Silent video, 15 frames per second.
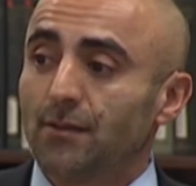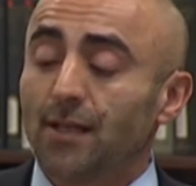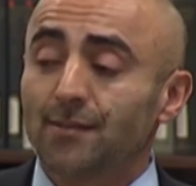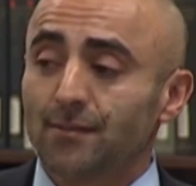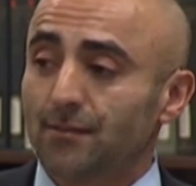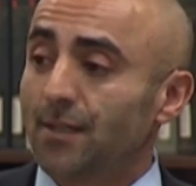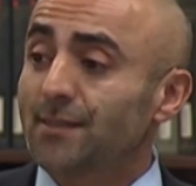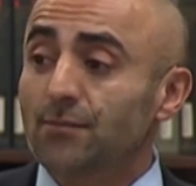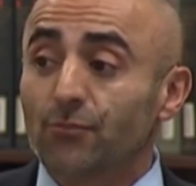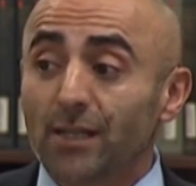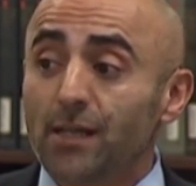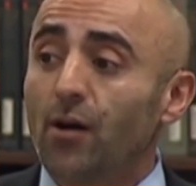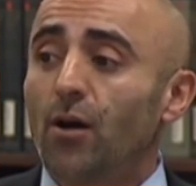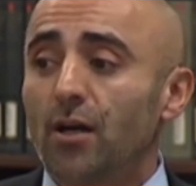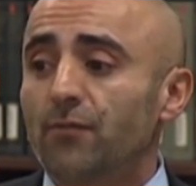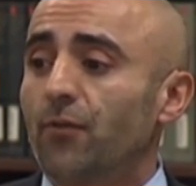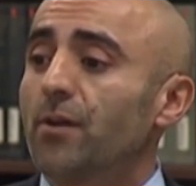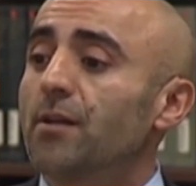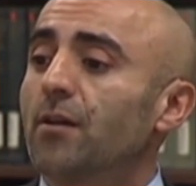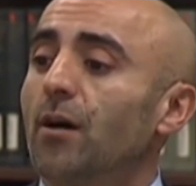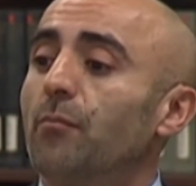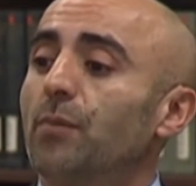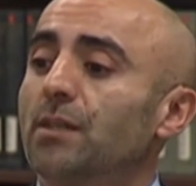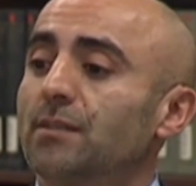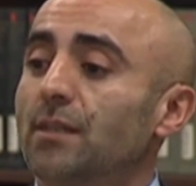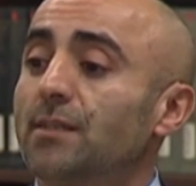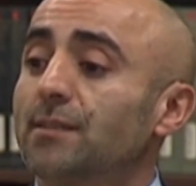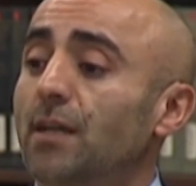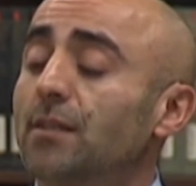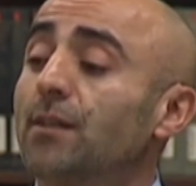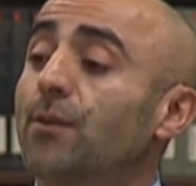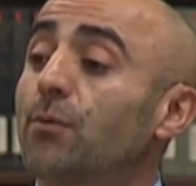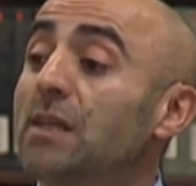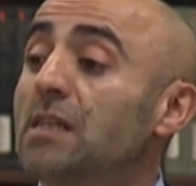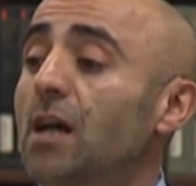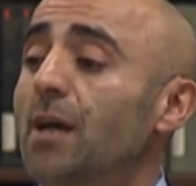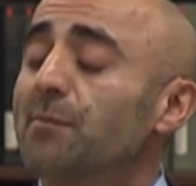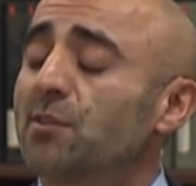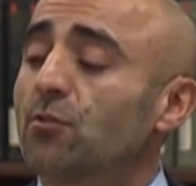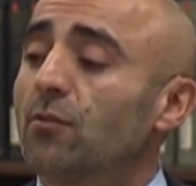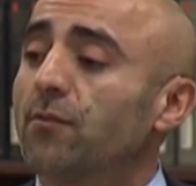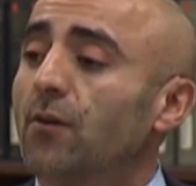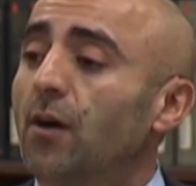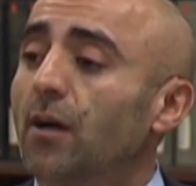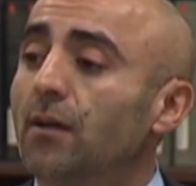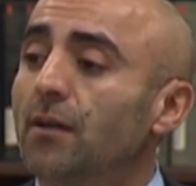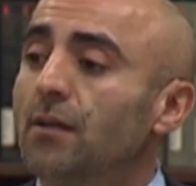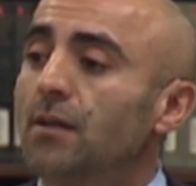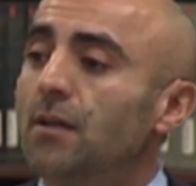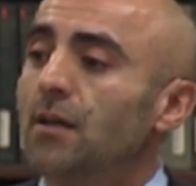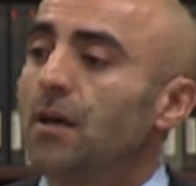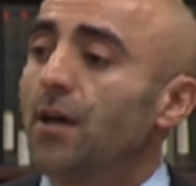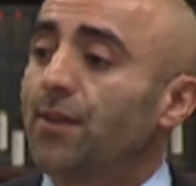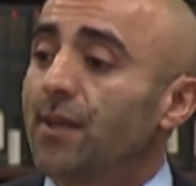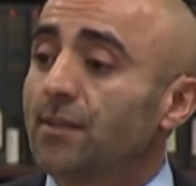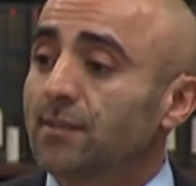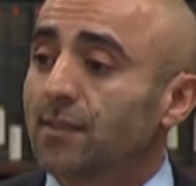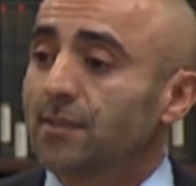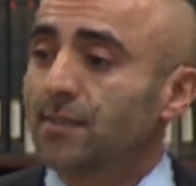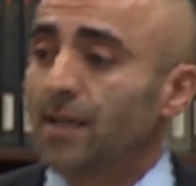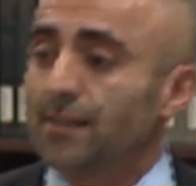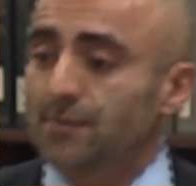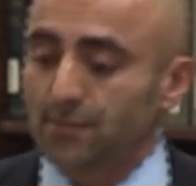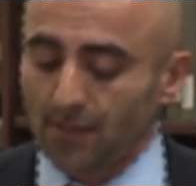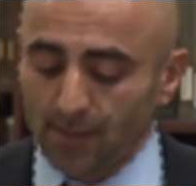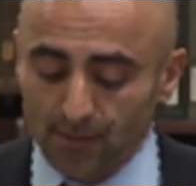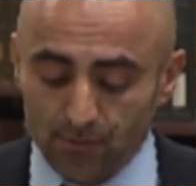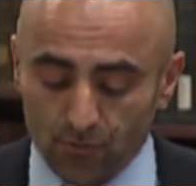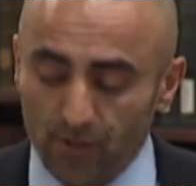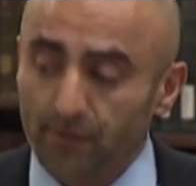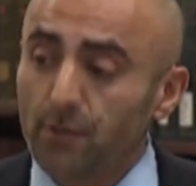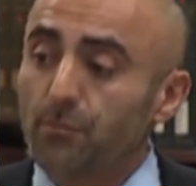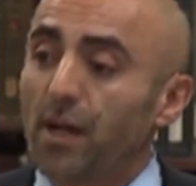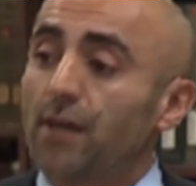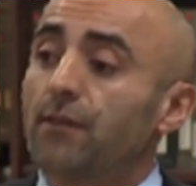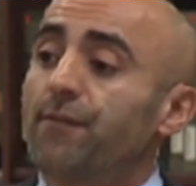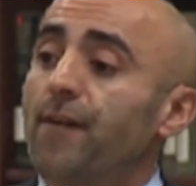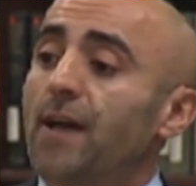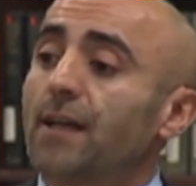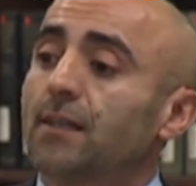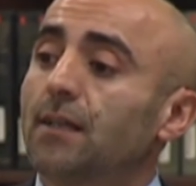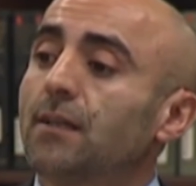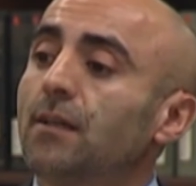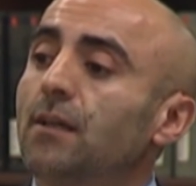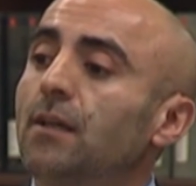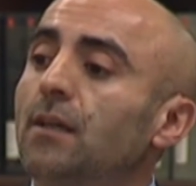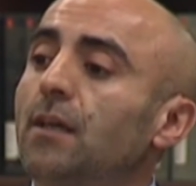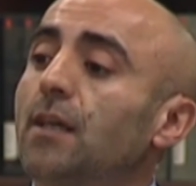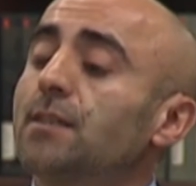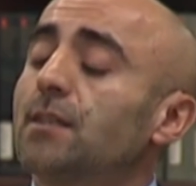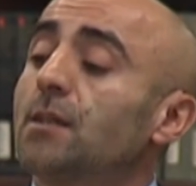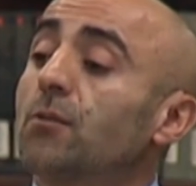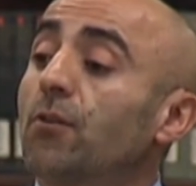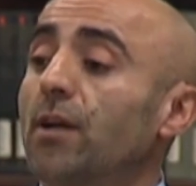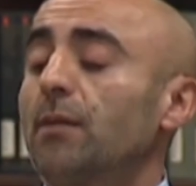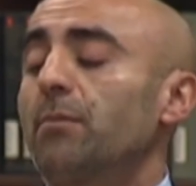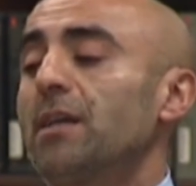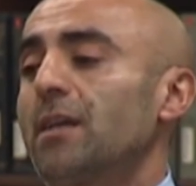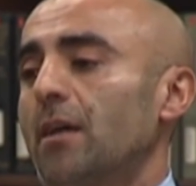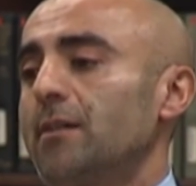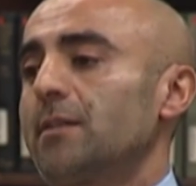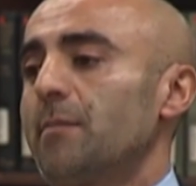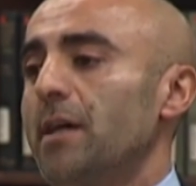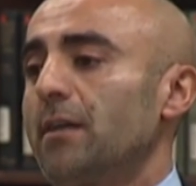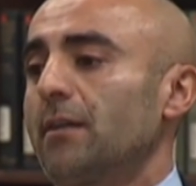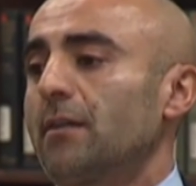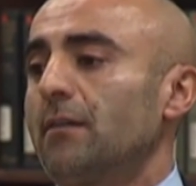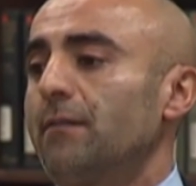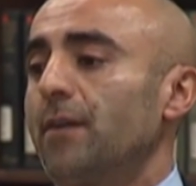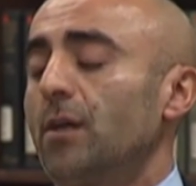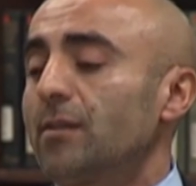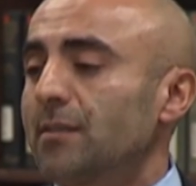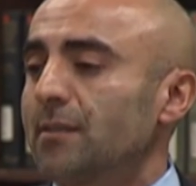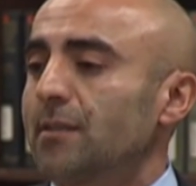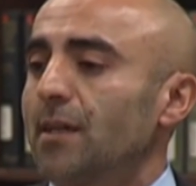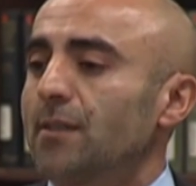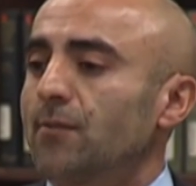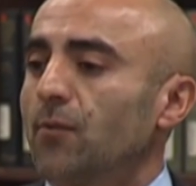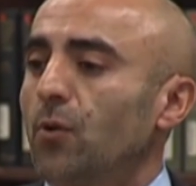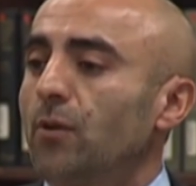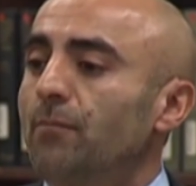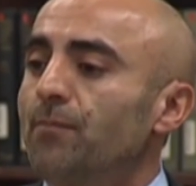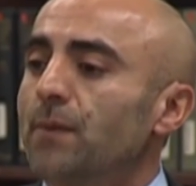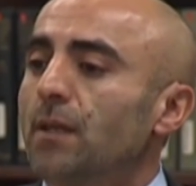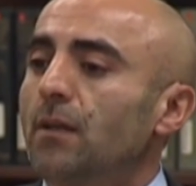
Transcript: That's, that's really hard for incumbents, and he's done it three times so far. I think his success uh, is driven by the fact that he's incredibly charismatic, very successful.